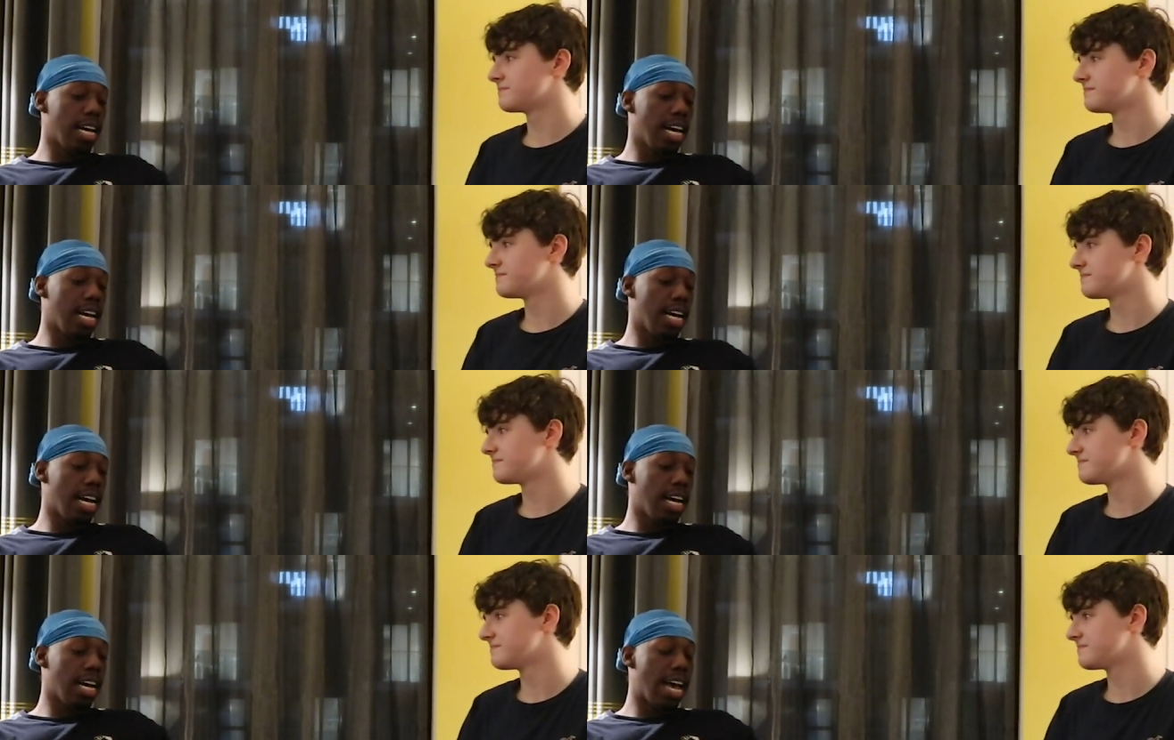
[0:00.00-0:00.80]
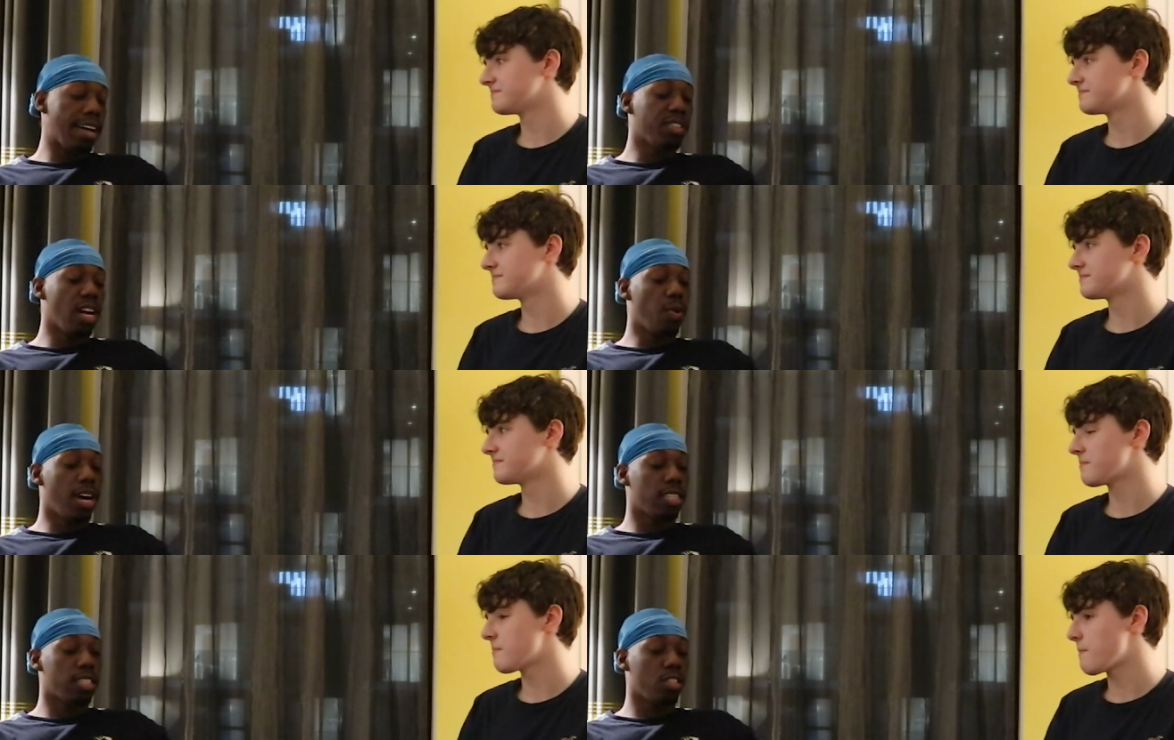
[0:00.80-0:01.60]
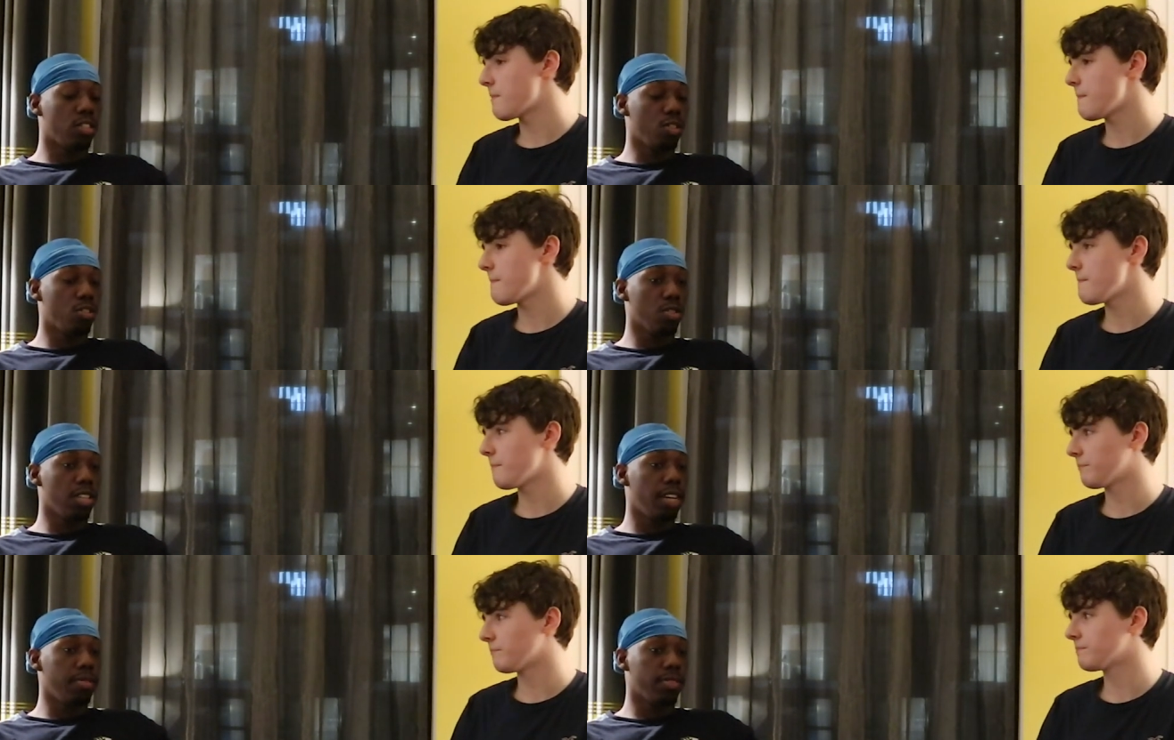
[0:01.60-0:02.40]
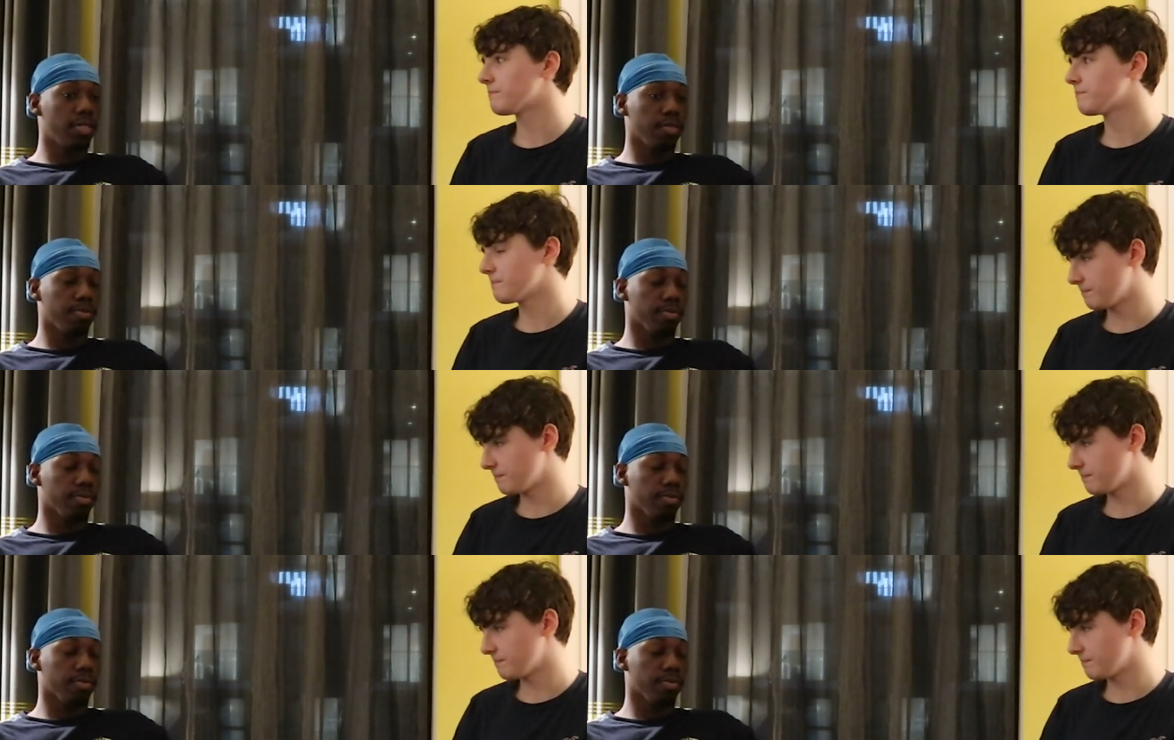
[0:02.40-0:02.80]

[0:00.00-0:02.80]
Speaker 1: uh, after I watched Social Gloves.